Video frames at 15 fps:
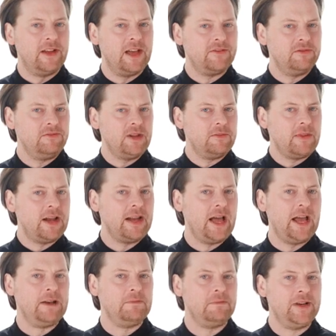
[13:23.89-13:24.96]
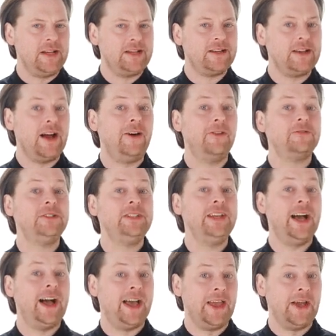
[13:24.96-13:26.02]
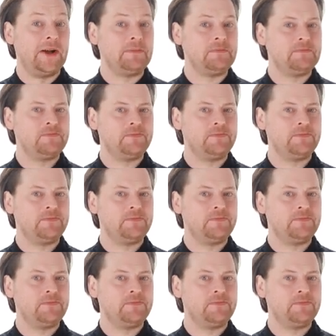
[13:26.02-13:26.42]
Why don't we quickly check on our eggs?